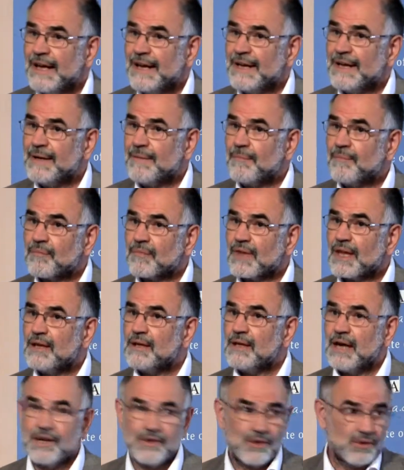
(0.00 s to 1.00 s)

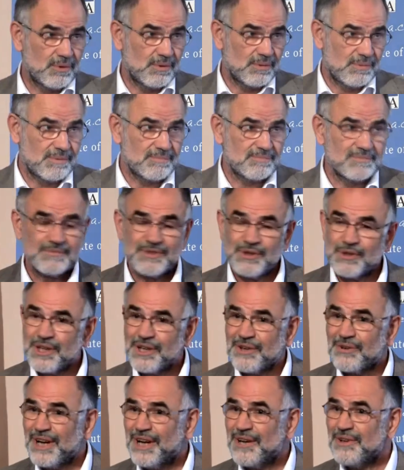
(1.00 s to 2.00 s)
I know,
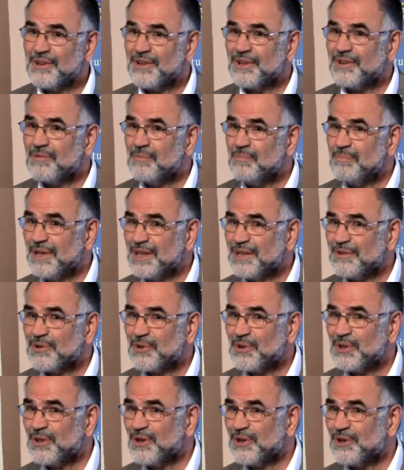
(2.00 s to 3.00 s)
looking around, that many of
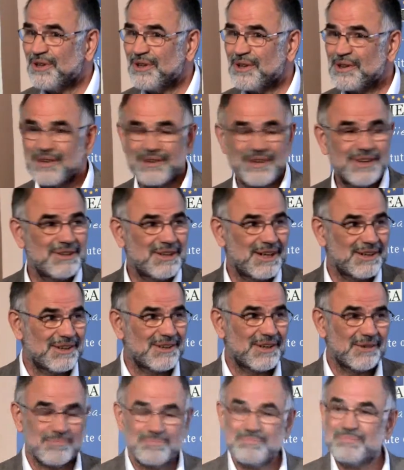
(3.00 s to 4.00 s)
you in the audience
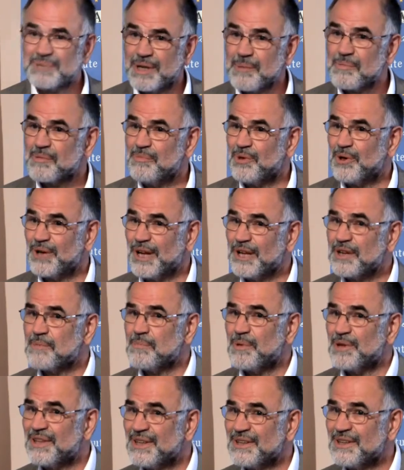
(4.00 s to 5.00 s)
are perhaps more
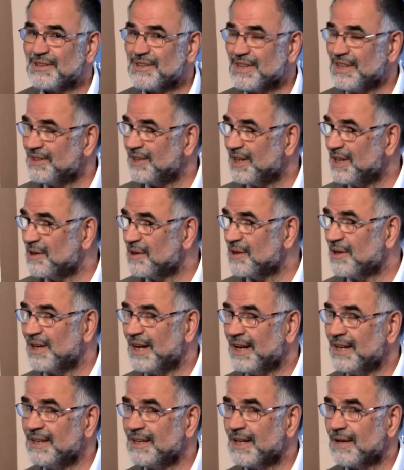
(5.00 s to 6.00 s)
expert on the details than
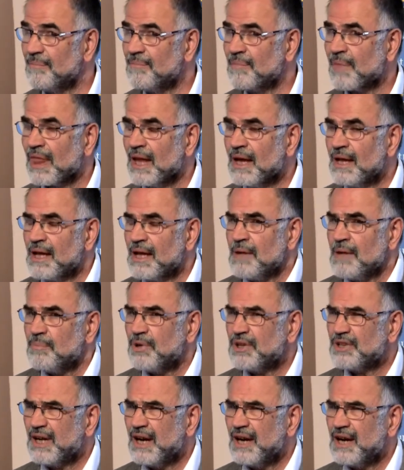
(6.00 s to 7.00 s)
I am,
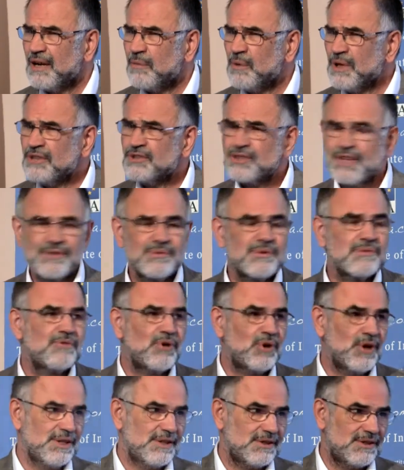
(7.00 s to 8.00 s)
but I want to try to
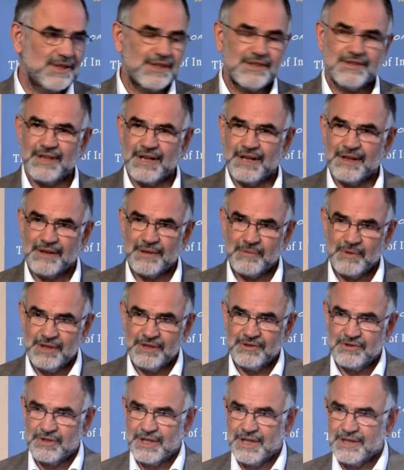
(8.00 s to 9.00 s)
avoid the details. I want
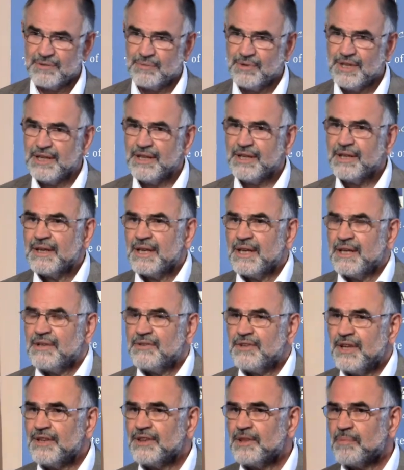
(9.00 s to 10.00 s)
to try to really
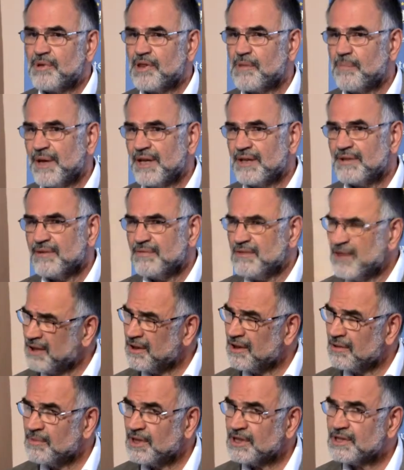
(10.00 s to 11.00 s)
take the perspective,
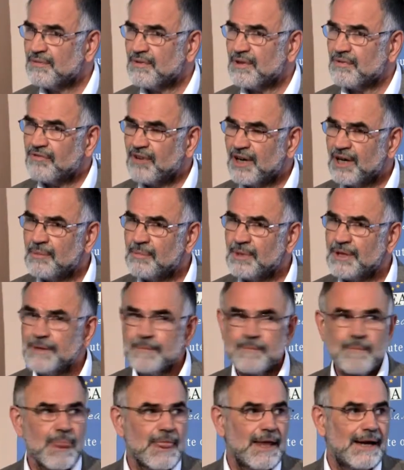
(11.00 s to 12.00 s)
not so much of the
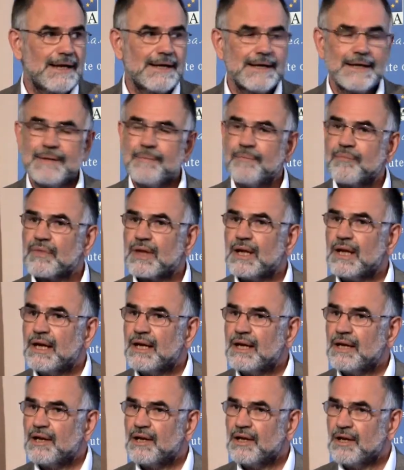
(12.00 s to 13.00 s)
farmer,
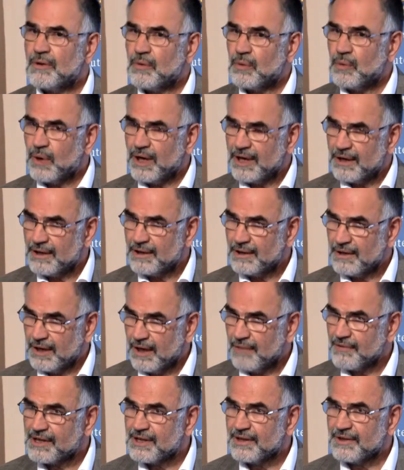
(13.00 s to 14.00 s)
where
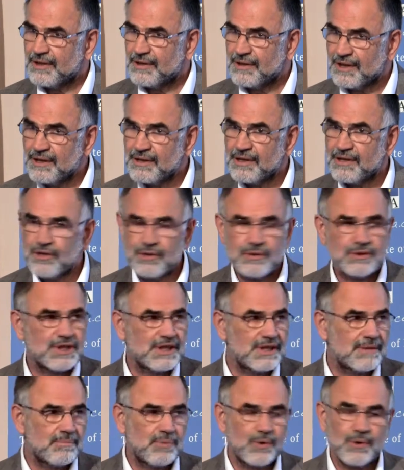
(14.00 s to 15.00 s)
obviously this is
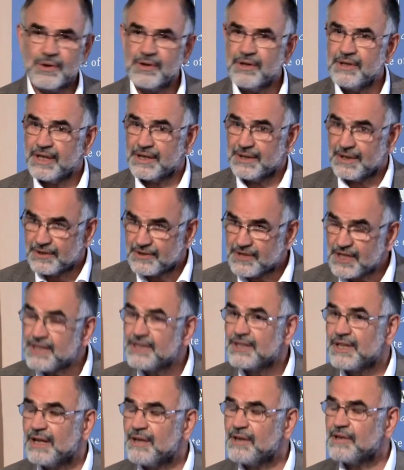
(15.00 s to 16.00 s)
hugely important and the
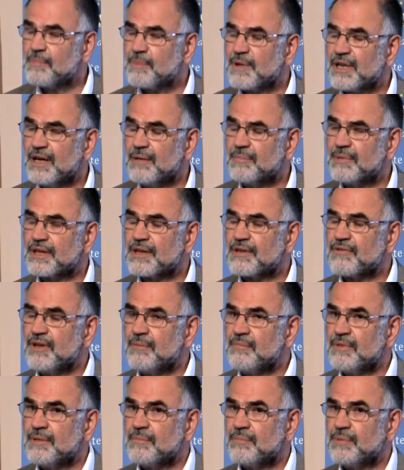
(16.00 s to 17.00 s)
details become
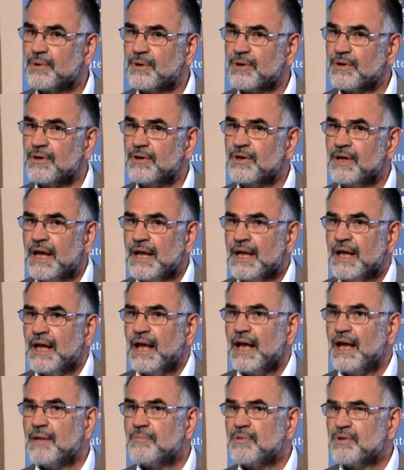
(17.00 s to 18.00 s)
extremely important,
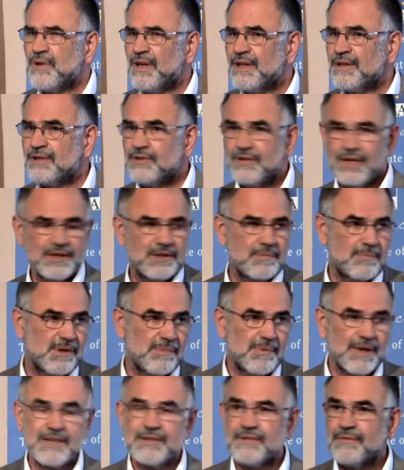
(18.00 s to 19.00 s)
but rather to take the
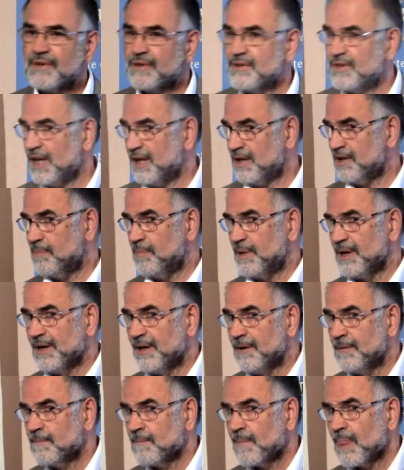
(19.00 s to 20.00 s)
perspective of the
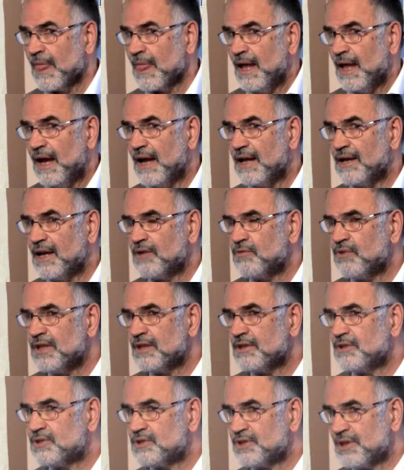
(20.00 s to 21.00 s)
taxpayer and
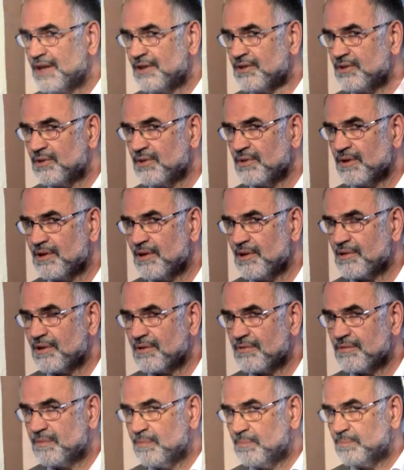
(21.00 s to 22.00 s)
really to try to
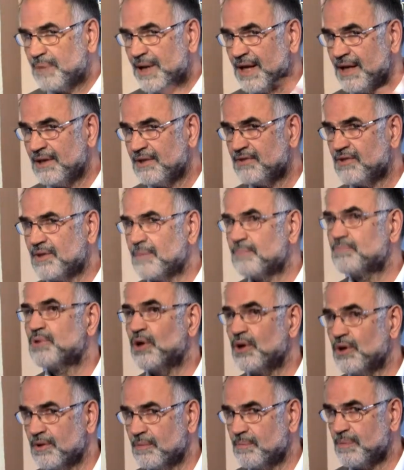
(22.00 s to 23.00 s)
sort of paint the
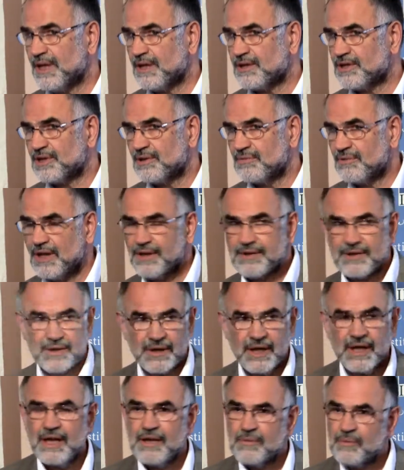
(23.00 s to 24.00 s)
broad picture.
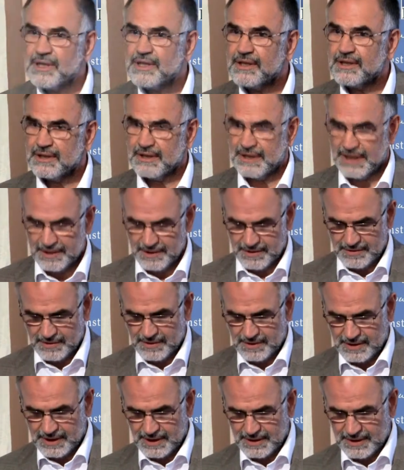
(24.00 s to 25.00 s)
Rather, we can get into
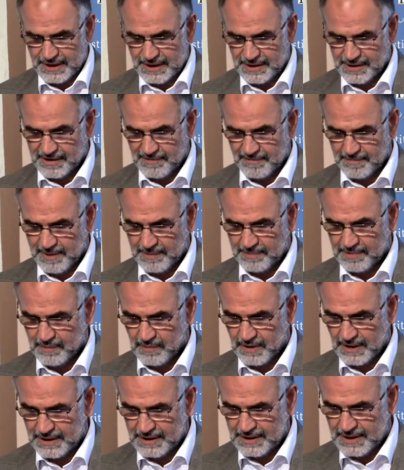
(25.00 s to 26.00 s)
the details if people
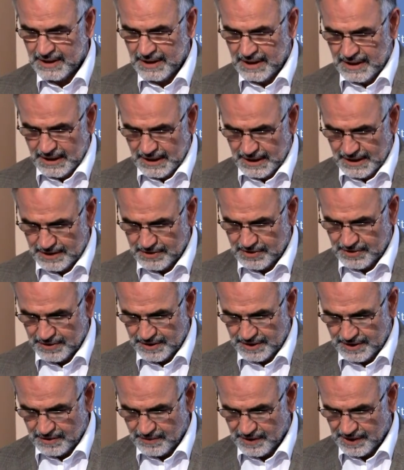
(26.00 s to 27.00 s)
want
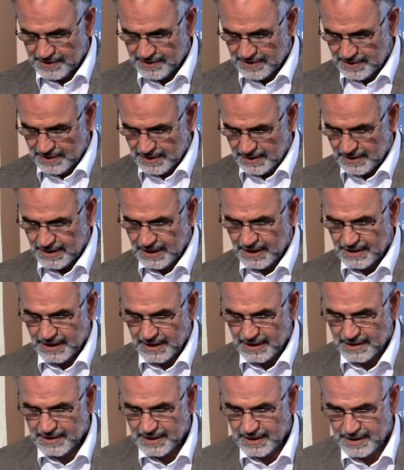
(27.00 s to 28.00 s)
during the question
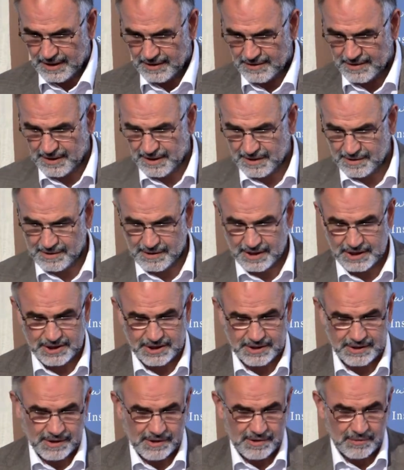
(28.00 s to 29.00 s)
and
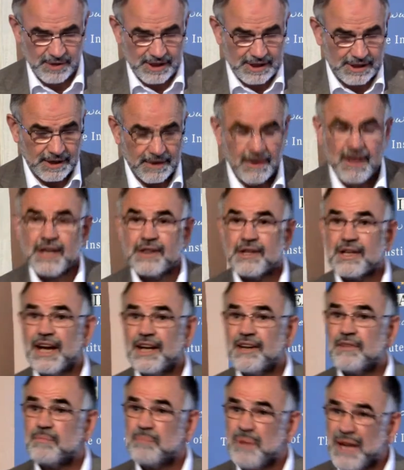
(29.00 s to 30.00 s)
session. So really, the
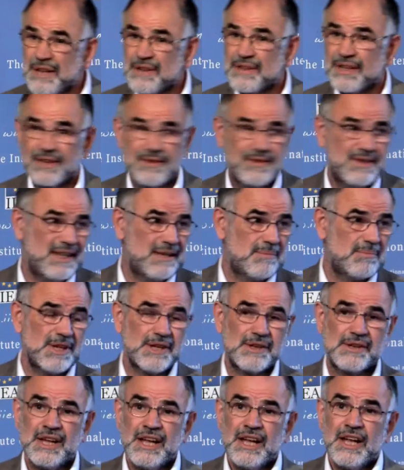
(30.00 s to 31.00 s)
kind of basic theme
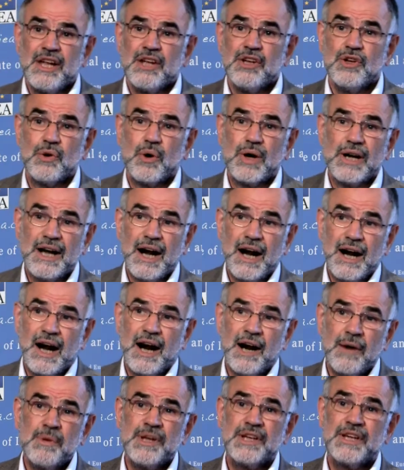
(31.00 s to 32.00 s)
is, you know,
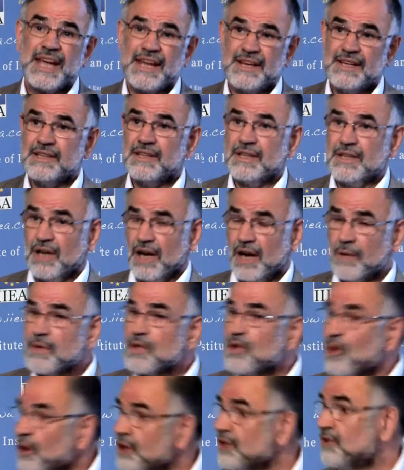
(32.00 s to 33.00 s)
are we
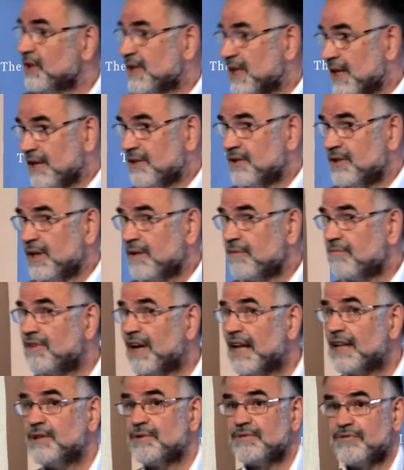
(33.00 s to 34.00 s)
going to get
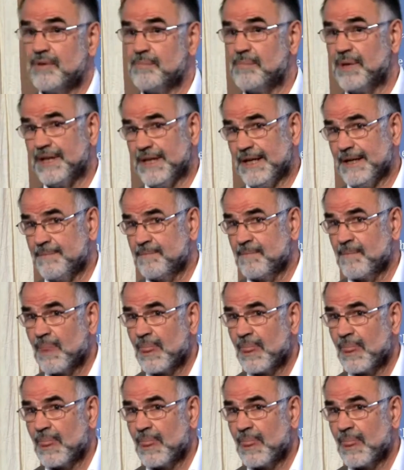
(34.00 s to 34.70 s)
value for money?